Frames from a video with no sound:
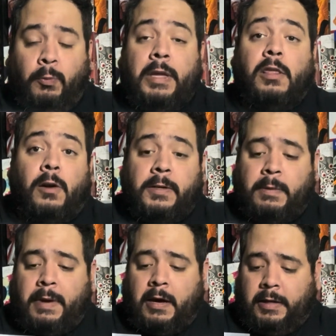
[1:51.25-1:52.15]
we learned
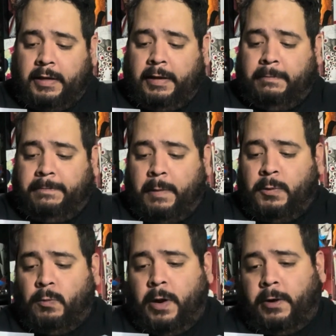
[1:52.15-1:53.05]
about it in
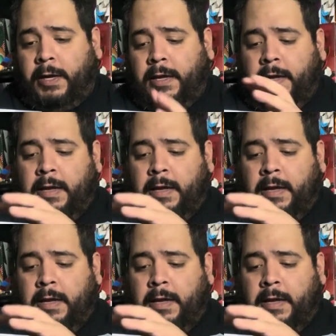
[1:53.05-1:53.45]
February.